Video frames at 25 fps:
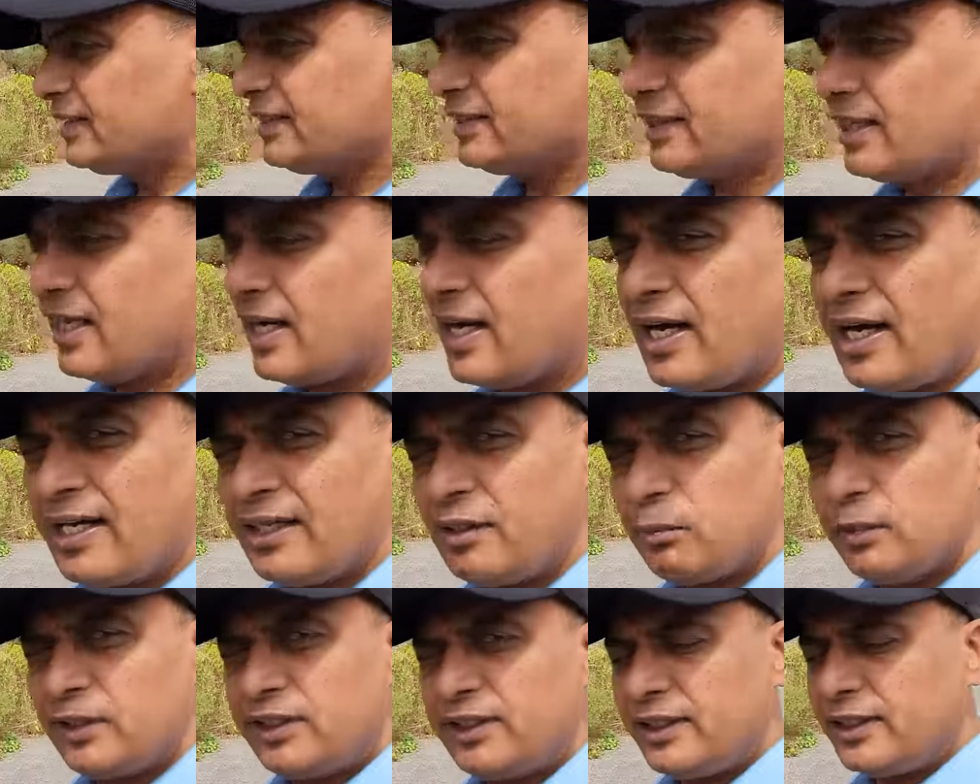heart
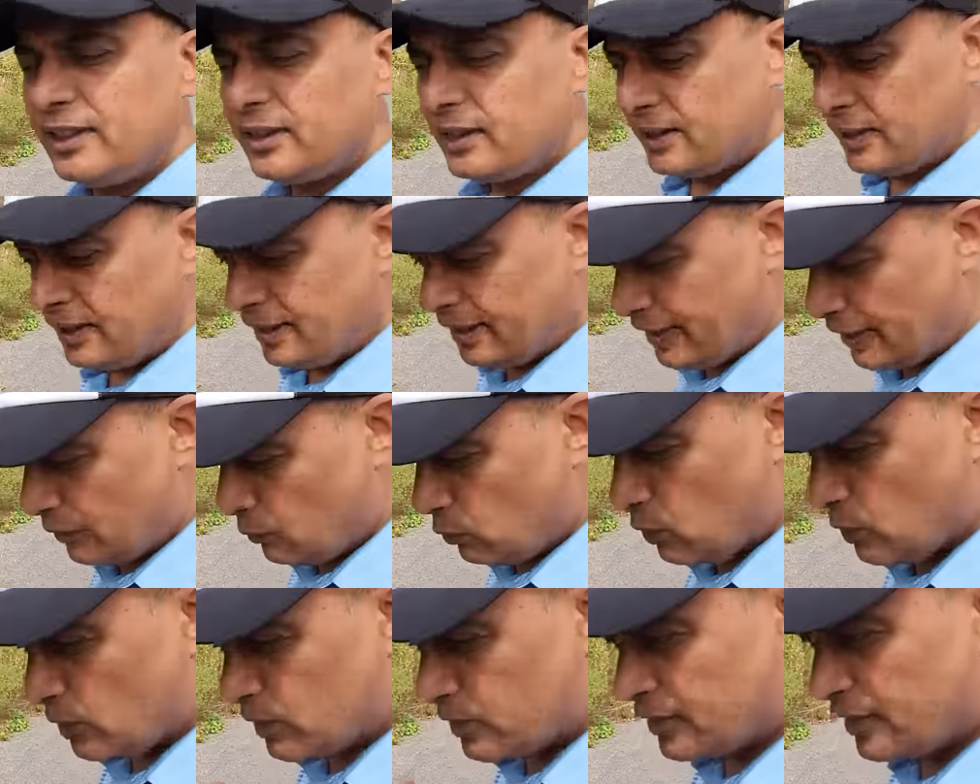machine. It
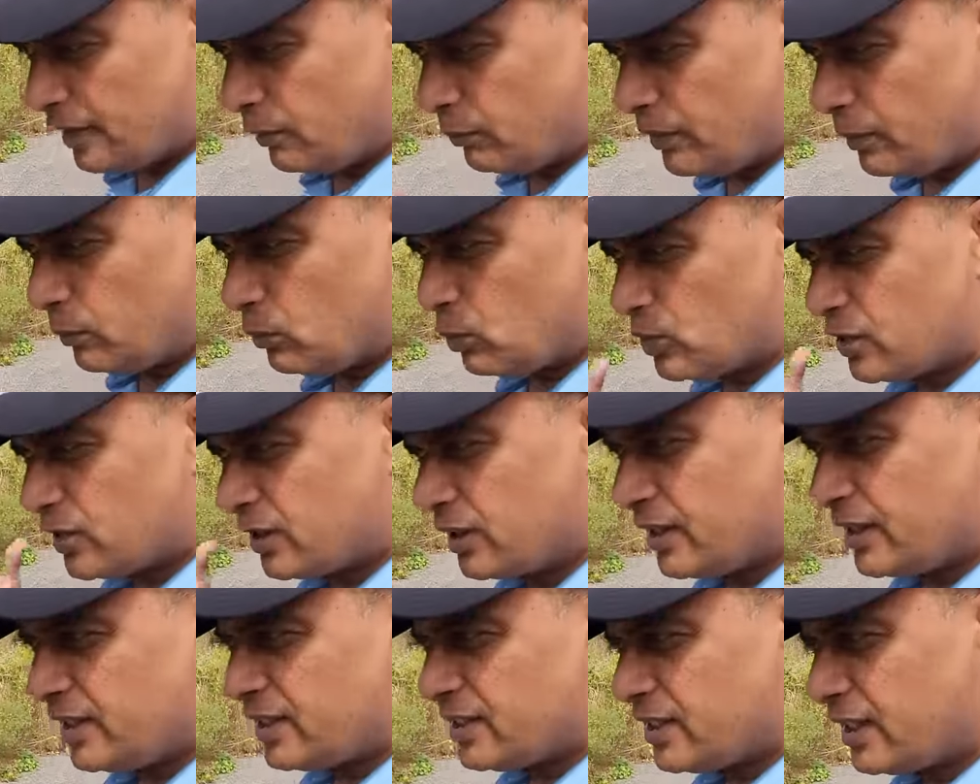evokes some
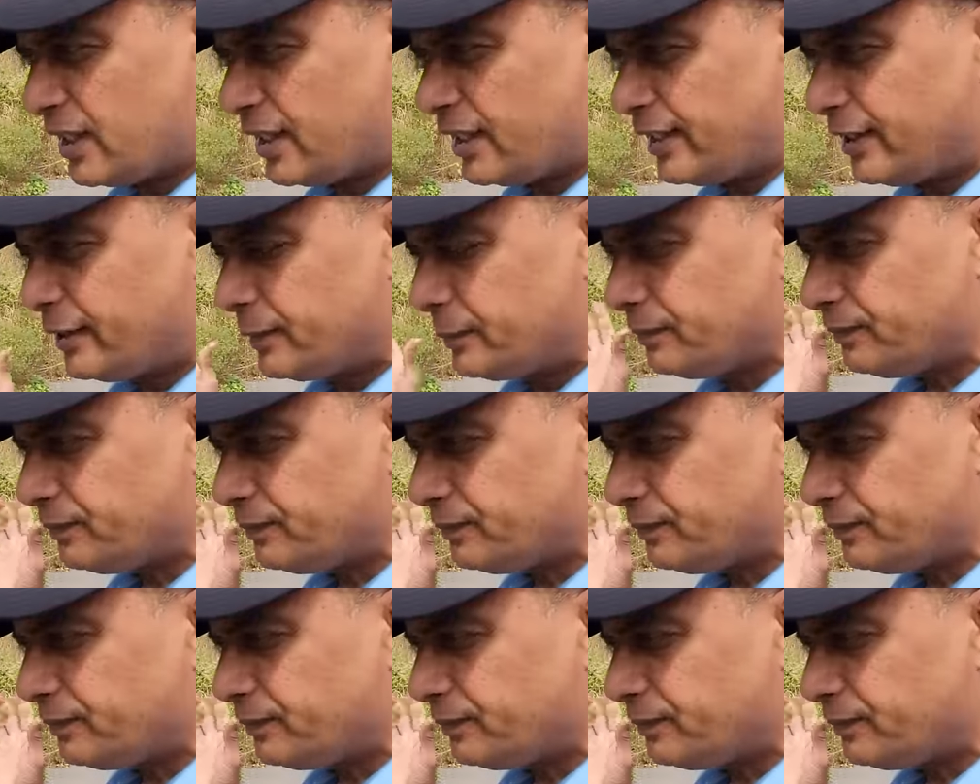emotion inside.